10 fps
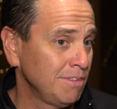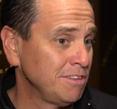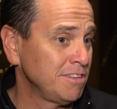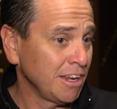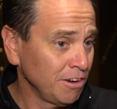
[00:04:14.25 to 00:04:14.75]

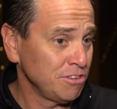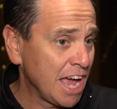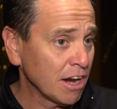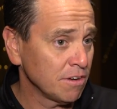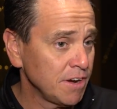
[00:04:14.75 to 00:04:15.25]
they are
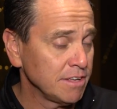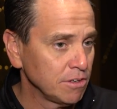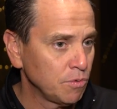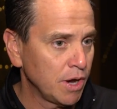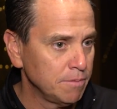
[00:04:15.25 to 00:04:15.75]

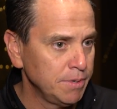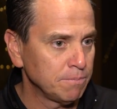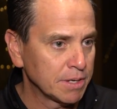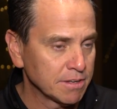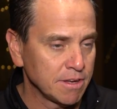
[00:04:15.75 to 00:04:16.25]
sacrificing quite a
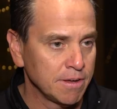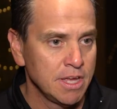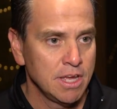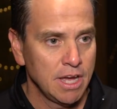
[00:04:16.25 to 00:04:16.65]
bit because I,